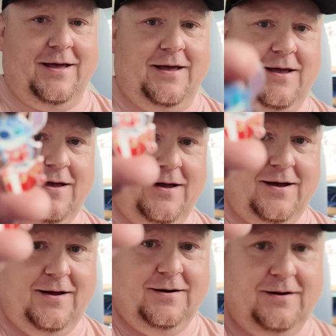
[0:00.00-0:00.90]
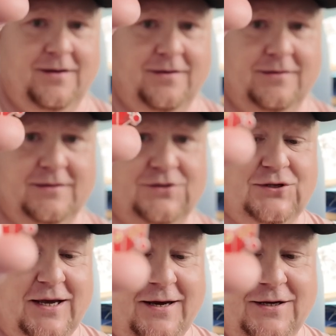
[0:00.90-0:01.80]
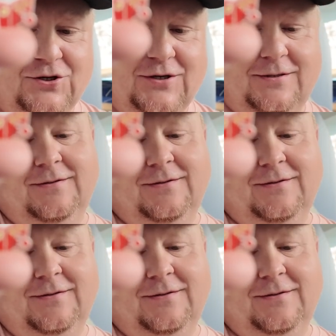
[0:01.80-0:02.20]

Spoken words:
And Stitch.